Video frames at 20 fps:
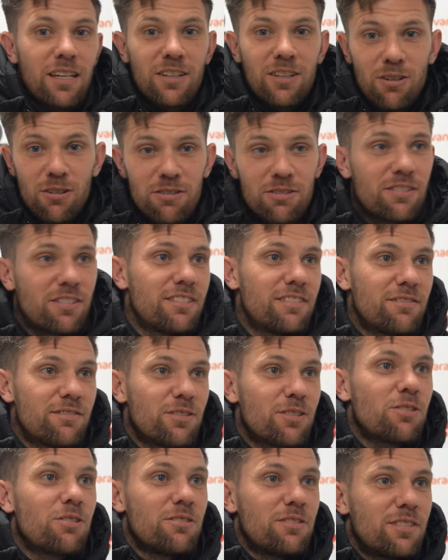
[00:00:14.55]
Good.
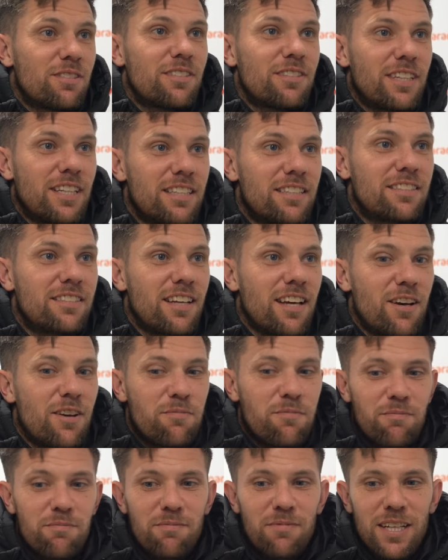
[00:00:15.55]

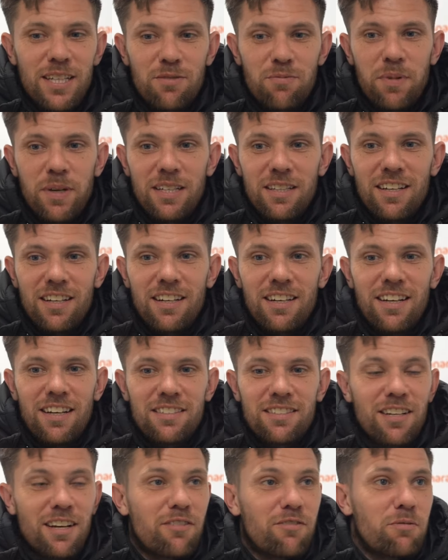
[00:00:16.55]
It's been
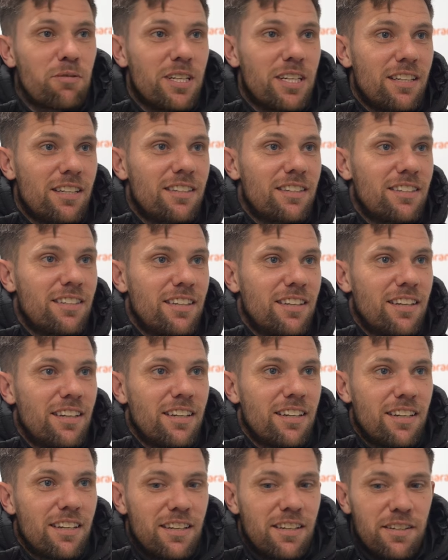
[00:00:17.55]
a tough week.
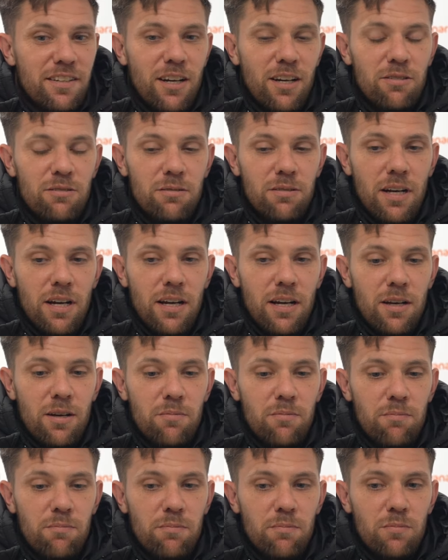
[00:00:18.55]
You
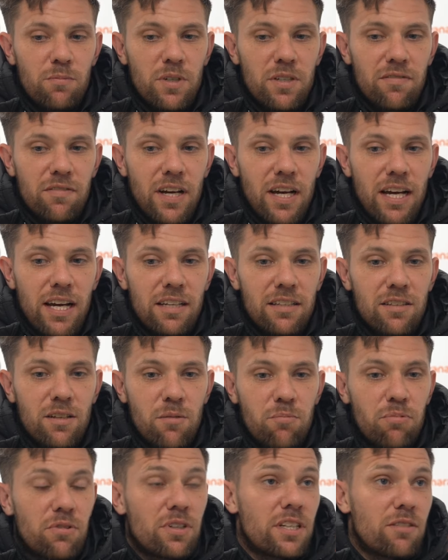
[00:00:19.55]
know, we've had
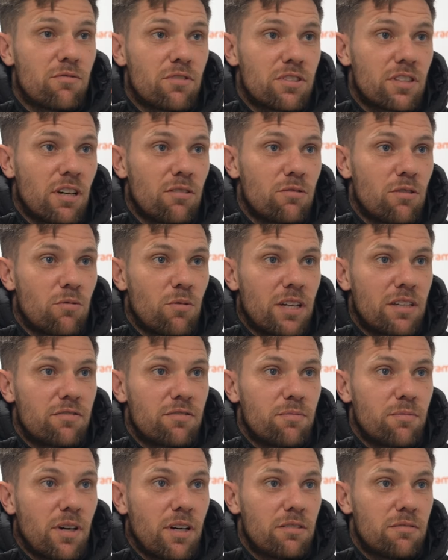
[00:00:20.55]
a brilliant result away
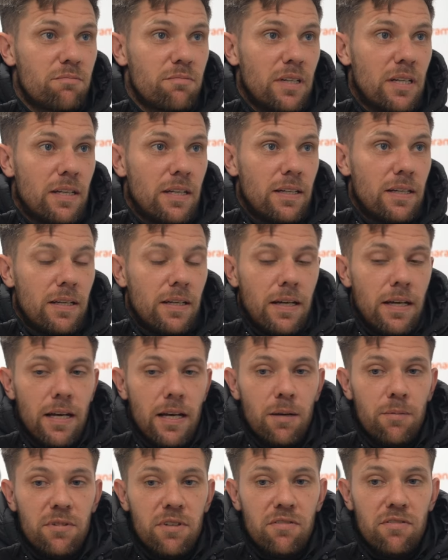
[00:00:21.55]
from home
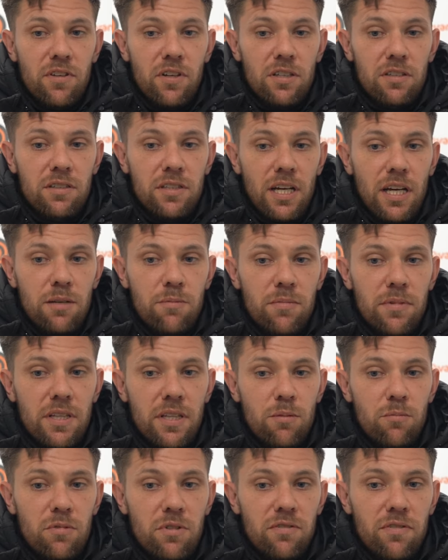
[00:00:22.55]
in the first game, and
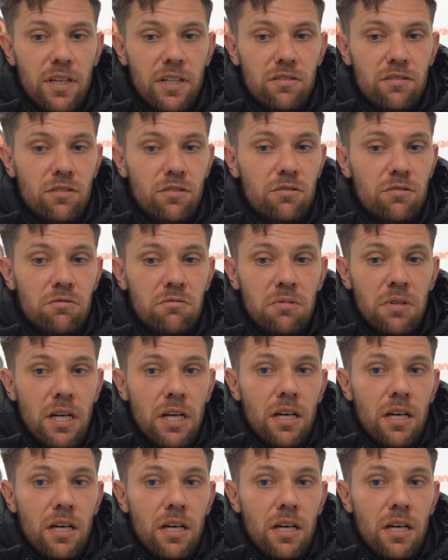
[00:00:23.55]
then we've had two,